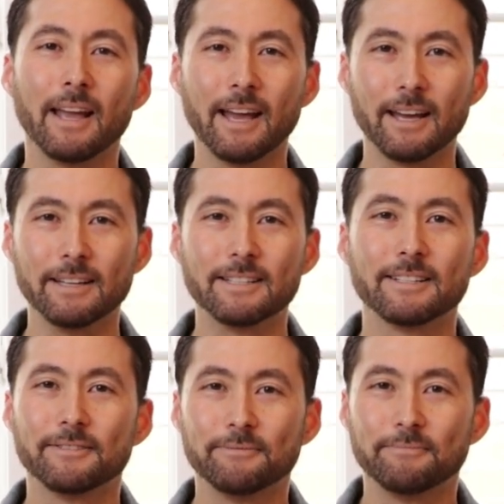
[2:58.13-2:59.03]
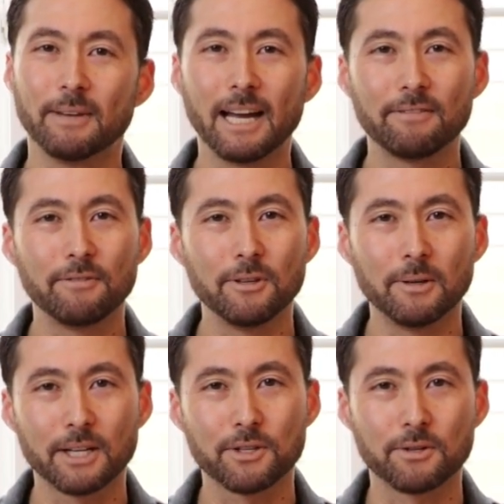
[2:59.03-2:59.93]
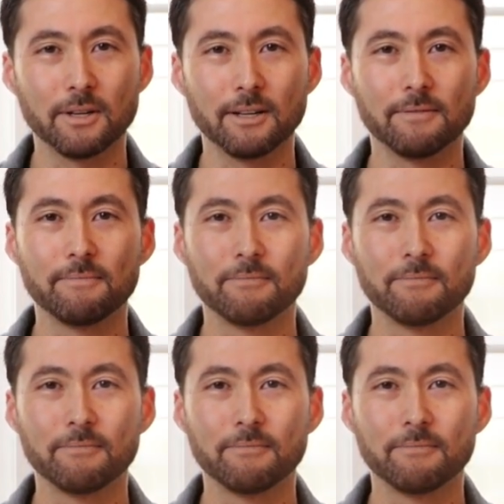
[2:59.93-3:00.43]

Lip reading: And I have a few extra